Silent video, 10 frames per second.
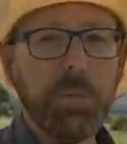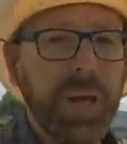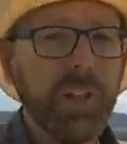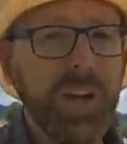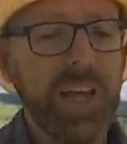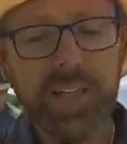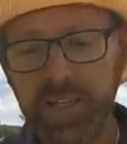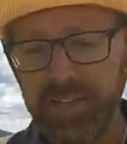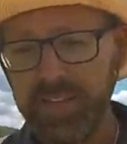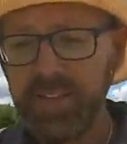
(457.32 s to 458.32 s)
Propeller
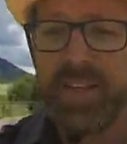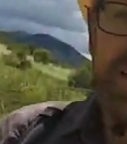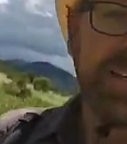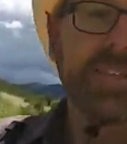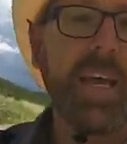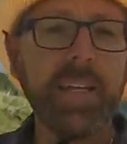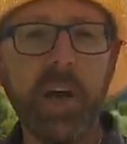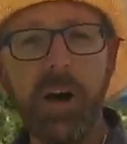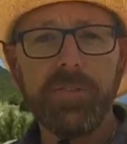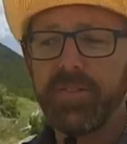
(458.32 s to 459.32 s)
Head,
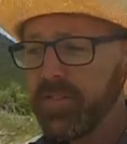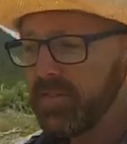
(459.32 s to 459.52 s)
signing off.